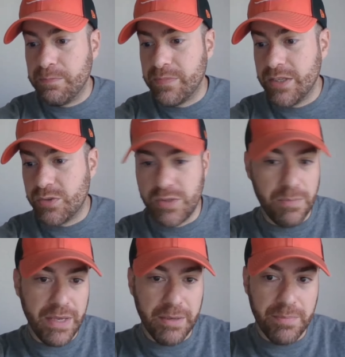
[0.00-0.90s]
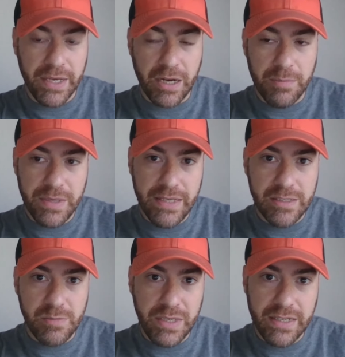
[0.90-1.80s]
this was a big pickup
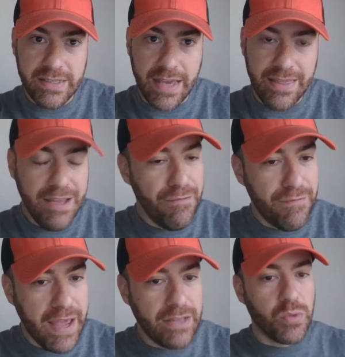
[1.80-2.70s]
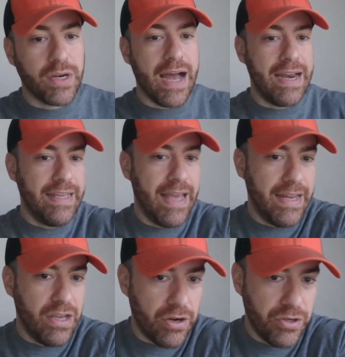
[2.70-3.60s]
is because I think fans were kind of
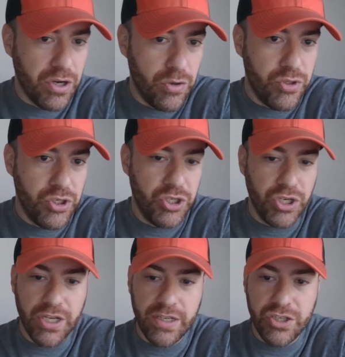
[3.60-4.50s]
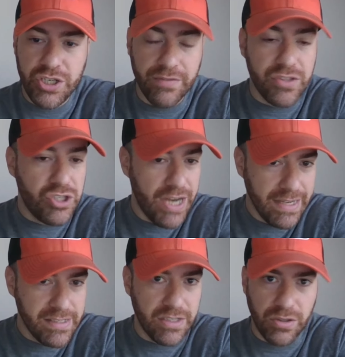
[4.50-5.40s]
getting on Coach Chevis
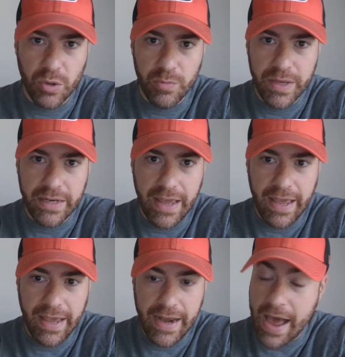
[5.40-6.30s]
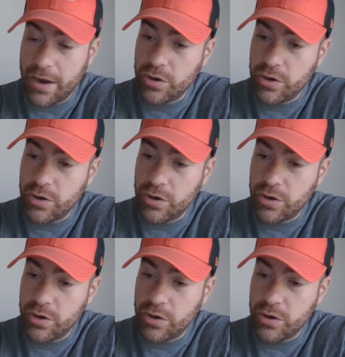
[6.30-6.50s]
Jackson a little bit. And I don't